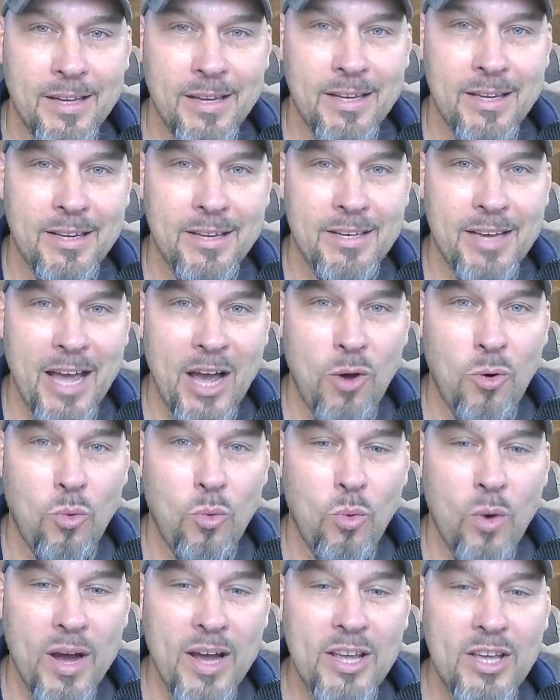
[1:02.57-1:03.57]
Now,
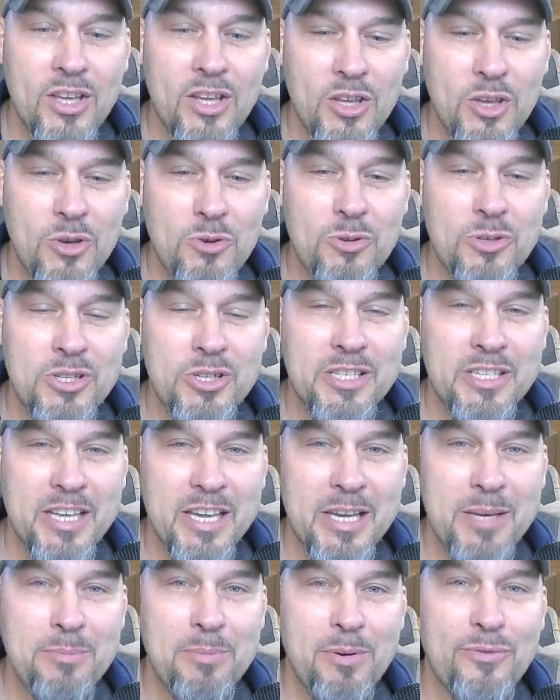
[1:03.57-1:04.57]
what you see
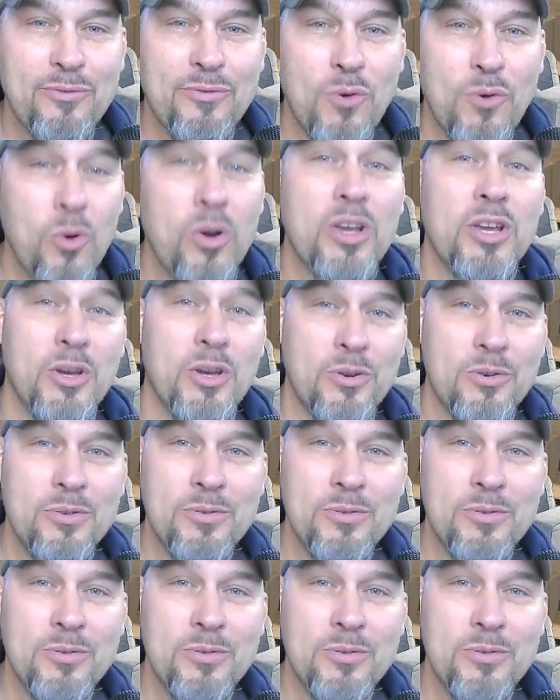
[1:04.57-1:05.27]
before you